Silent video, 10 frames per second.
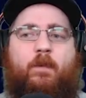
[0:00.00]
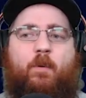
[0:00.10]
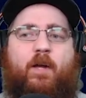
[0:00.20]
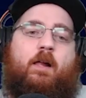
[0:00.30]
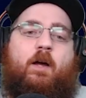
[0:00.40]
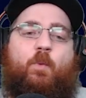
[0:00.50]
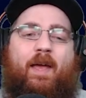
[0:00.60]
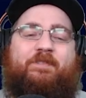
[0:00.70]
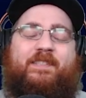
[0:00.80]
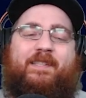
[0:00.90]
There we go. We
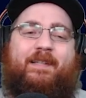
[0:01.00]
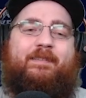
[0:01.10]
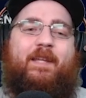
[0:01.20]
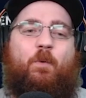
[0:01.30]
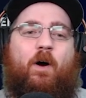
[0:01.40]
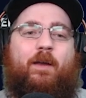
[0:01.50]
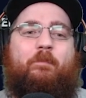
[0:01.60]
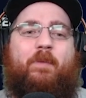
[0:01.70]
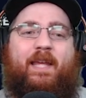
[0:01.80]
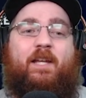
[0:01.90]
have
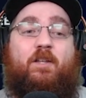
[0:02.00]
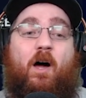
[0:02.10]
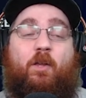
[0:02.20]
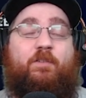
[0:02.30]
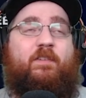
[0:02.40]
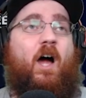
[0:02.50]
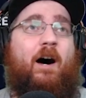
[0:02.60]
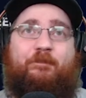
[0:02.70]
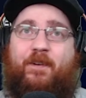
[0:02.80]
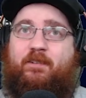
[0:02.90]
sixty-one million dollars. The
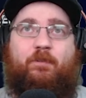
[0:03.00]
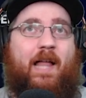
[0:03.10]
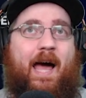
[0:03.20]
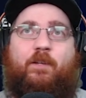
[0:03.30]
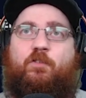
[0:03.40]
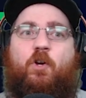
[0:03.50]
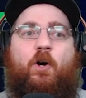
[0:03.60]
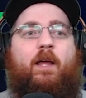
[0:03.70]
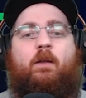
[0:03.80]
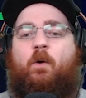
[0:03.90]
offensive line is
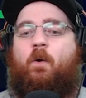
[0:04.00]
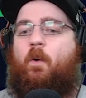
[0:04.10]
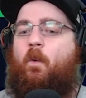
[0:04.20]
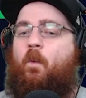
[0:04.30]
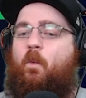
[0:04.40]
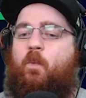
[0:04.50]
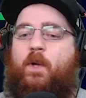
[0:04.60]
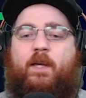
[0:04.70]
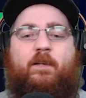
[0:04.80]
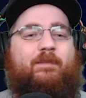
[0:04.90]
good.
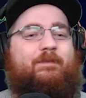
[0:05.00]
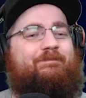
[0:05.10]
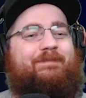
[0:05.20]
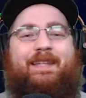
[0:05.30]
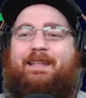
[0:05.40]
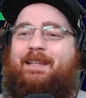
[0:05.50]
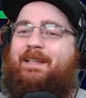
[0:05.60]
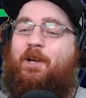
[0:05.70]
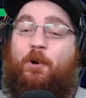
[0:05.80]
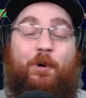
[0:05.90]
We...
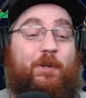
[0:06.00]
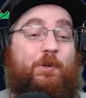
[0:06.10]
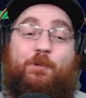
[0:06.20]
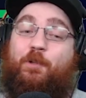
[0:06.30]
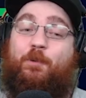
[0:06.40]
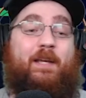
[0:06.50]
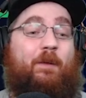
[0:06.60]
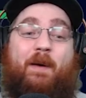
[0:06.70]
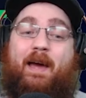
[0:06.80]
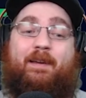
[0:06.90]
could use Odell
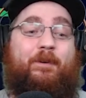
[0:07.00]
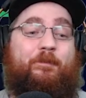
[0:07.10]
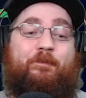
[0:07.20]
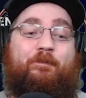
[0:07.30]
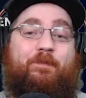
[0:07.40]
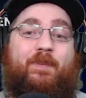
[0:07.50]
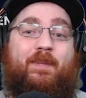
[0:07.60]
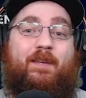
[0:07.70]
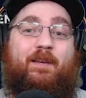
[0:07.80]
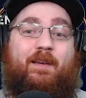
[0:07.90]
Beckham.
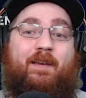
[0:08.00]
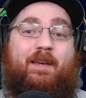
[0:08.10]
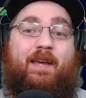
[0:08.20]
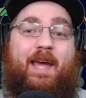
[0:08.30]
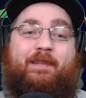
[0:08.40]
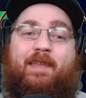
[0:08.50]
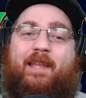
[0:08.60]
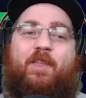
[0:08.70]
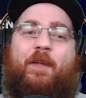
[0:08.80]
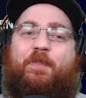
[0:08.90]
It's
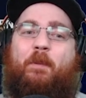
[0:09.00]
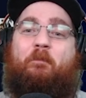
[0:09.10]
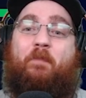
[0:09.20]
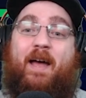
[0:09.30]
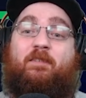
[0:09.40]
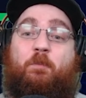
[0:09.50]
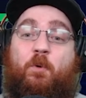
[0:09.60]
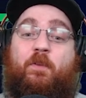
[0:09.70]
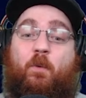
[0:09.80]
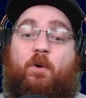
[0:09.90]
like not the best
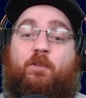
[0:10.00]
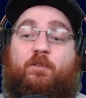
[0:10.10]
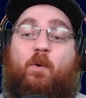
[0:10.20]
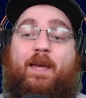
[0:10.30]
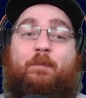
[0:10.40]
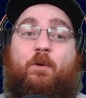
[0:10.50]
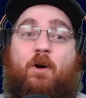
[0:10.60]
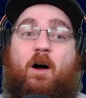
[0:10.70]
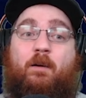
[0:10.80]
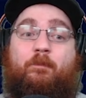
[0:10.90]
move in the world, don't get me
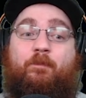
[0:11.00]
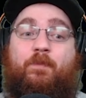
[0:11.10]
wrong.